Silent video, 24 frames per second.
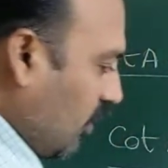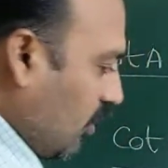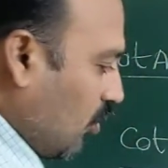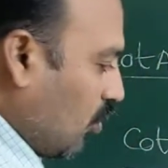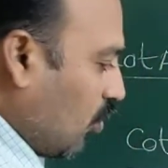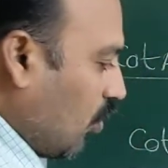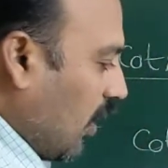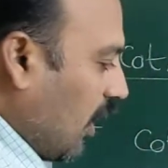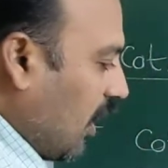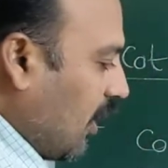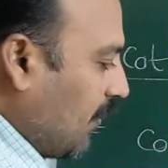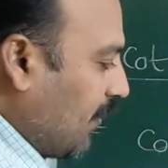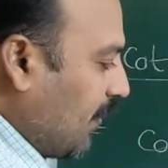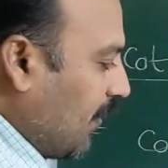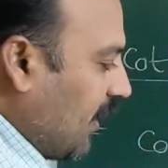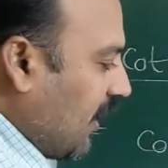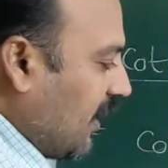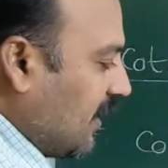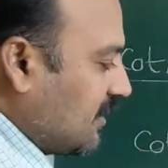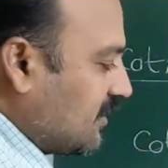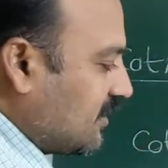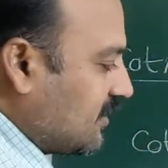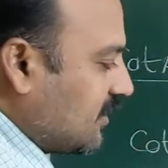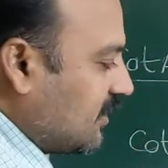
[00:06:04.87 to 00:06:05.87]
1
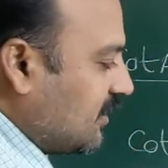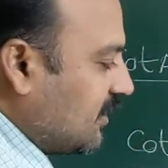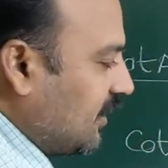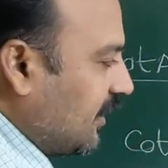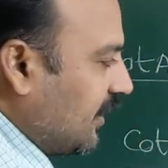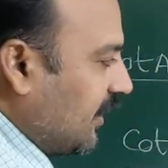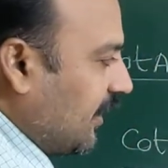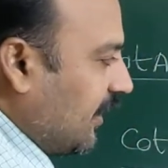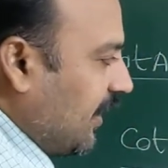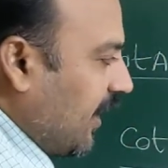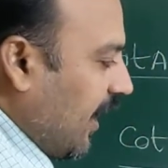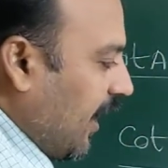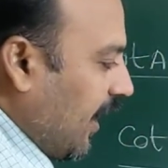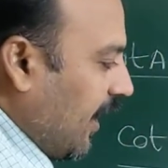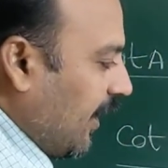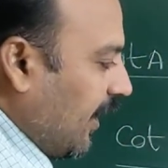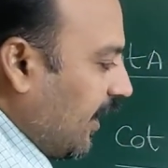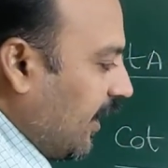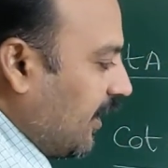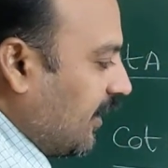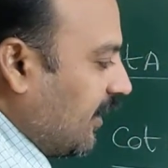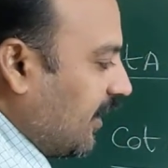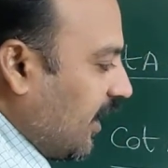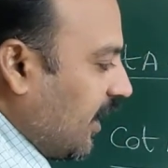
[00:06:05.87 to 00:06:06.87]
plus tan
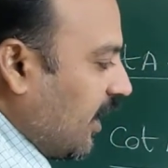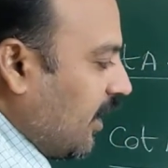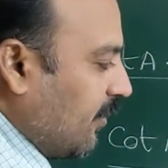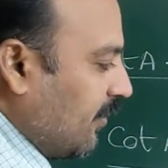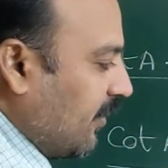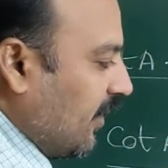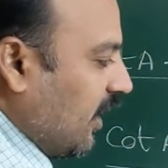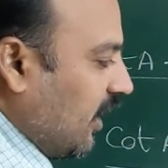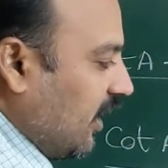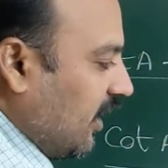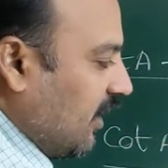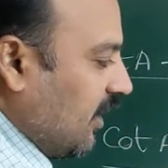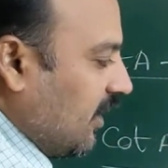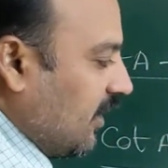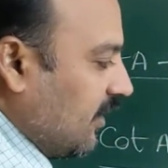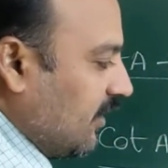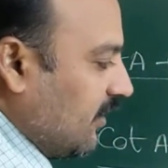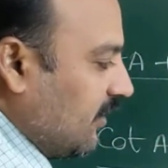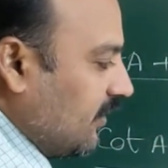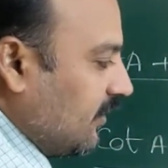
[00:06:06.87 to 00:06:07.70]
A tan B.